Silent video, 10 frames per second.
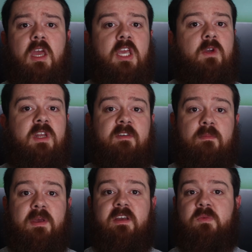You can even
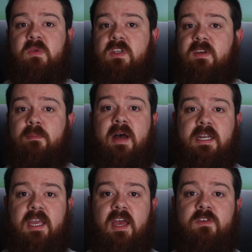pick a specific
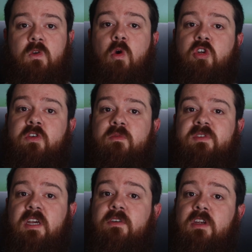podcast or choose from
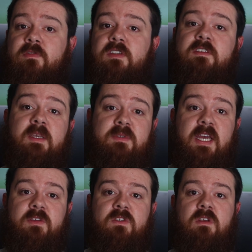several different sleep
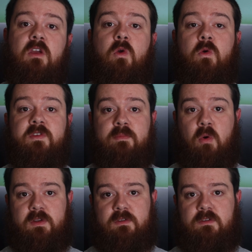sounds Google
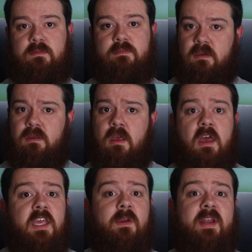supports.
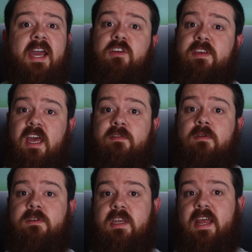You can actually have the
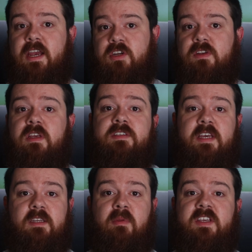routine action
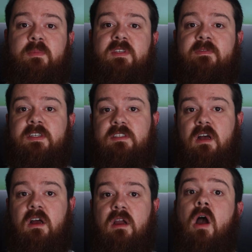set to play specific
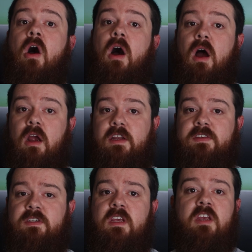song,
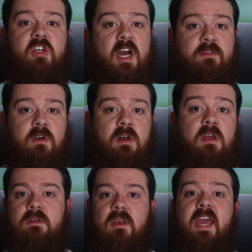artist, genre,
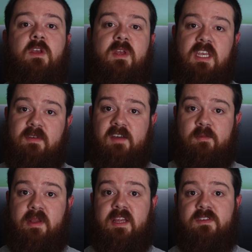and you can even have a
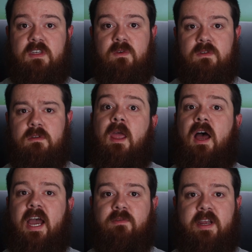playlist used.
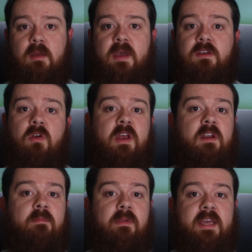I'd recommend
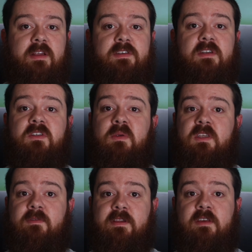creating a playlist
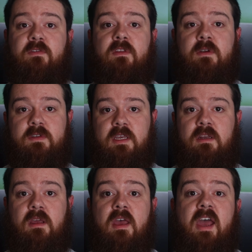specifically for the
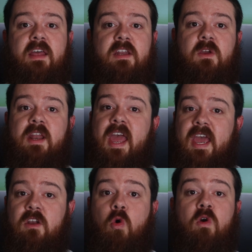routine and then you can
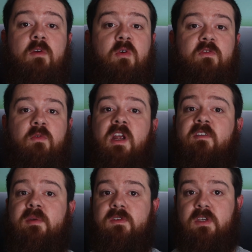add or remove
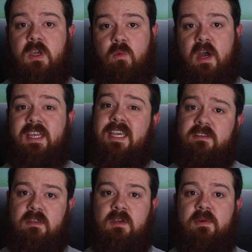whatever music you want
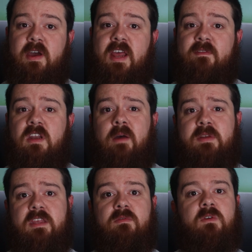easily without having to
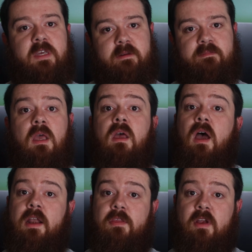update the routine.
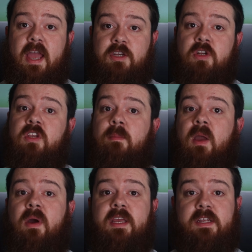Another action you
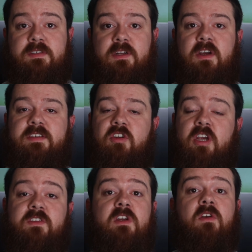might want to consider is
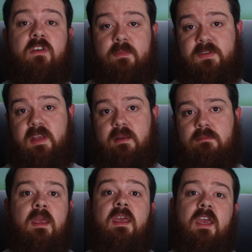adjusting your thermostat.
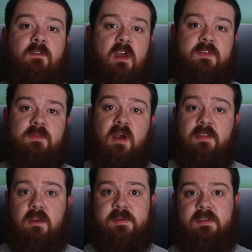If you have a smart
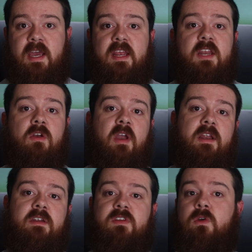thermostat
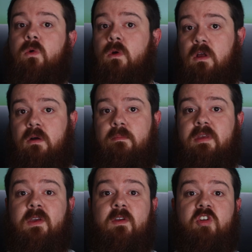integrated into Google Home,
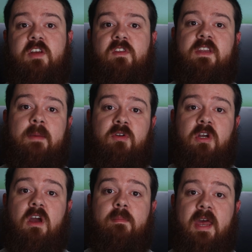you can change the
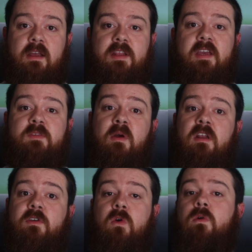temperature automatically as part
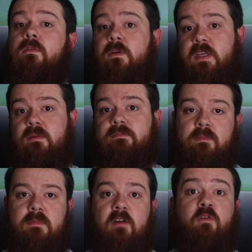of a Google routine.
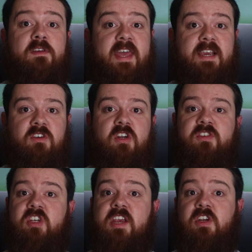A fourth action is
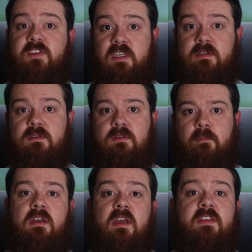changing scenes.
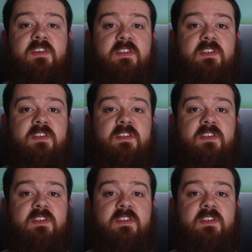This